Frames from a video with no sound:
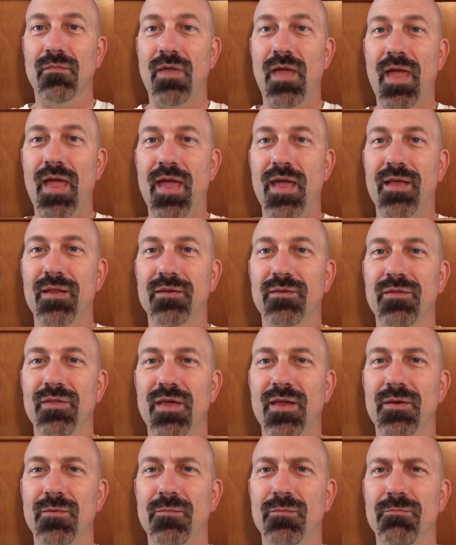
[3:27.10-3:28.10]
and
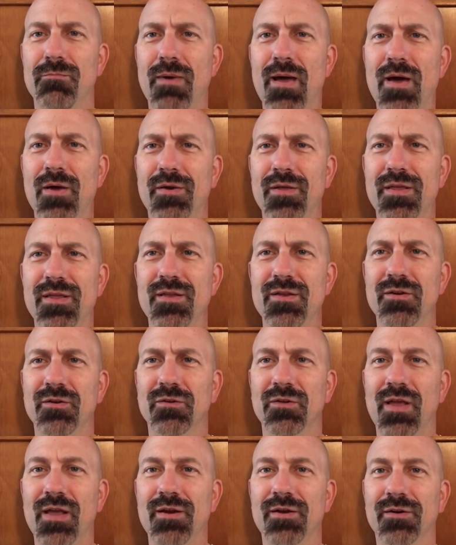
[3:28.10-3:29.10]
then about a year
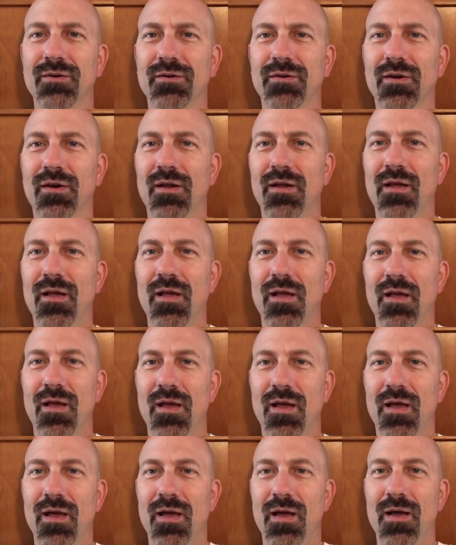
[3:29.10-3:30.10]
later,
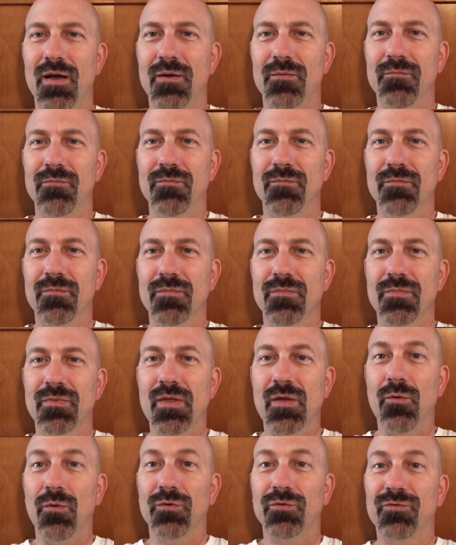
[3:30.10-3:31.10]
um,
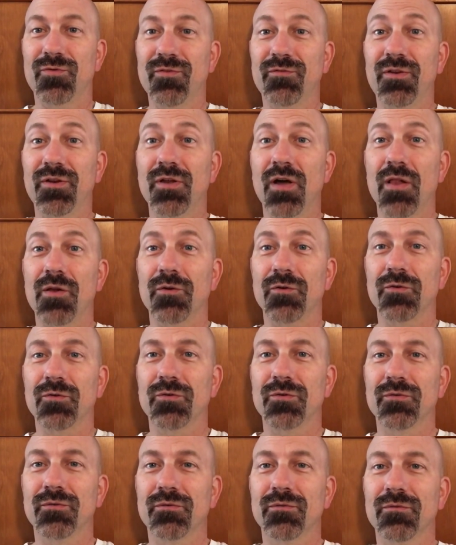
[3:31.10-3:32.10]
it was fifty
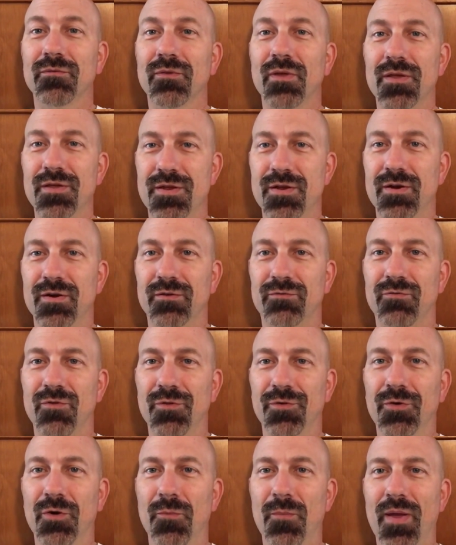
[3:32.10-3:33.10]
dollars a year for
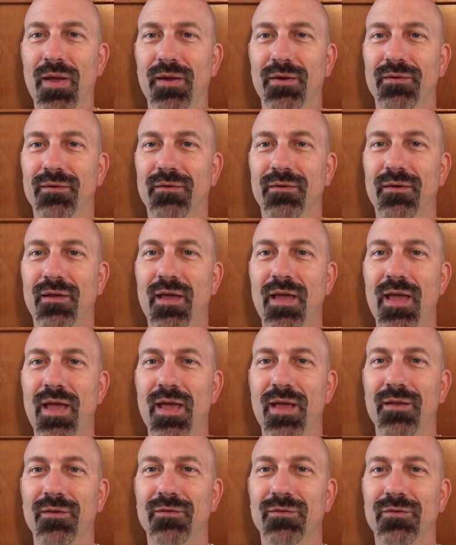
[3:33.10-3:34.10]
the domain.
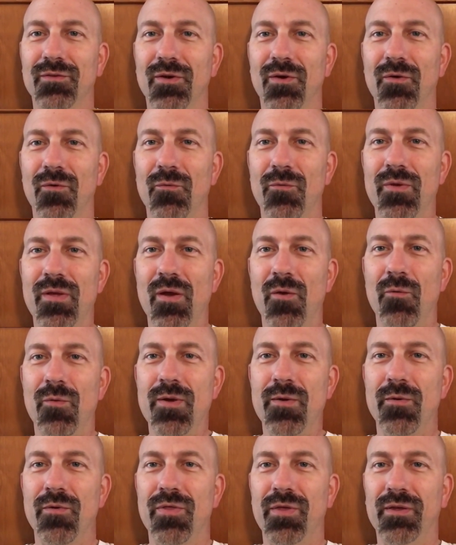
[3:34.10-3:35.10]
And so you know
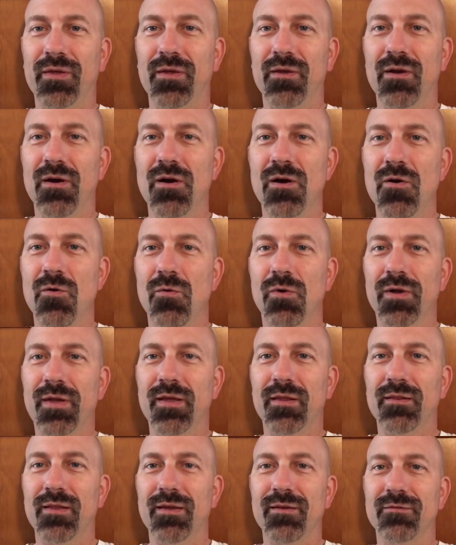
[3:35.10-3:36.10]
we were thinking, oh, we'll
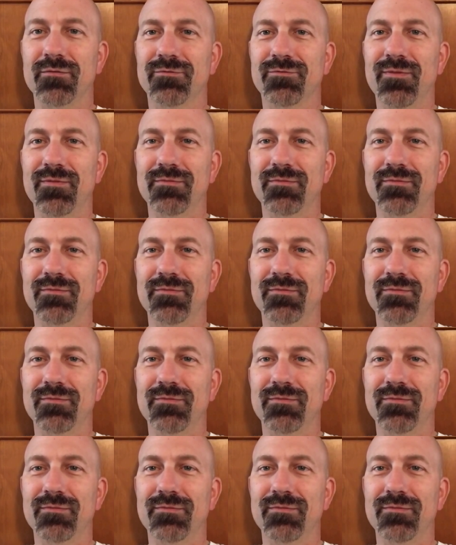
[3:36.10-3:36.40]
get like